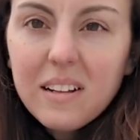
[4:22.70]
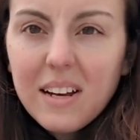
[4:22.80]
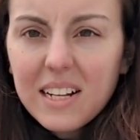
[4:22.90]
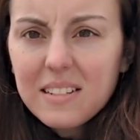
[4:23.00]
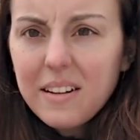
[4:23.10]

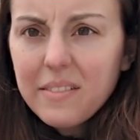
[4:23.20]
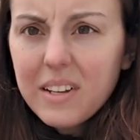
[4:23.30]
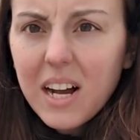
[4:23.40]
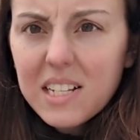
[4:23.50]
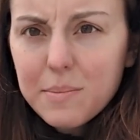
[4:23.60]
Next I have
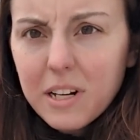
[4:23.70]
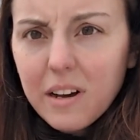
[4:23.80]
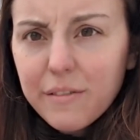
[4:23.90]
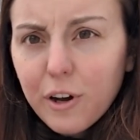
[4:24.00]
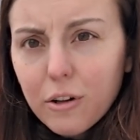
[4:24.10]

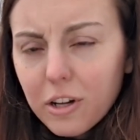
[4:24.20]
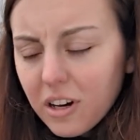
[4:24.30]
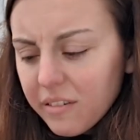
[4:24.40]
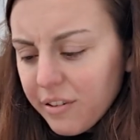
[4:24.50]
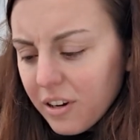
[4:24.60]
Cosmonaut
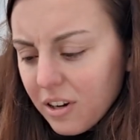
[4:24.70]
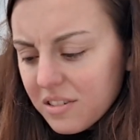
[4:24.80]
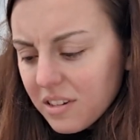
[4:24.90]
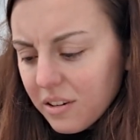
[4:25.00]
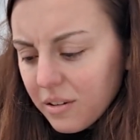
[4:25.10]
Volkov,
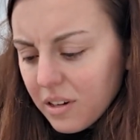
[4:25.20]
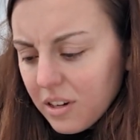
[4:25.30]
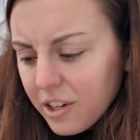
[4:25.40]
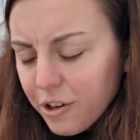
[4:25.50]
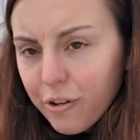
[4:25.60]
also
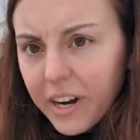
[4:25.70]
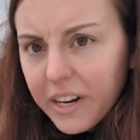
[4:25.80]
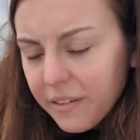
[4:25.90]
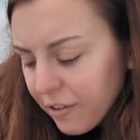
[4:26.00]
Ukrainian